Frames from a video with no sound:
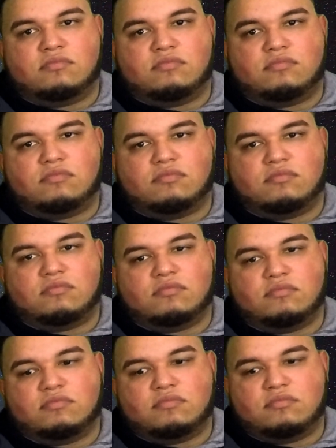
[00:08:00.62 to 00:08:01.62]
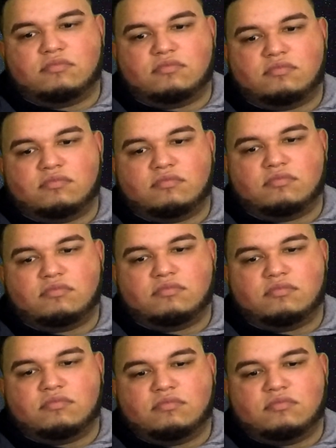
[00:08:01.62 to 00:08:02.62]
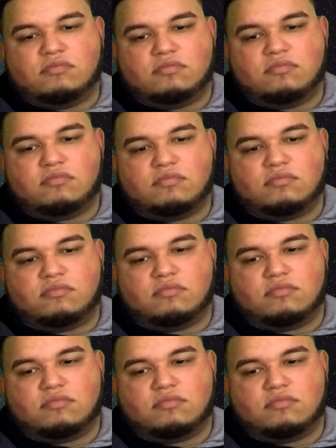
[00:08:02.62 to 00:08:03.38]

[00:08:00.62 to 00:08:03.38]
(not speaking)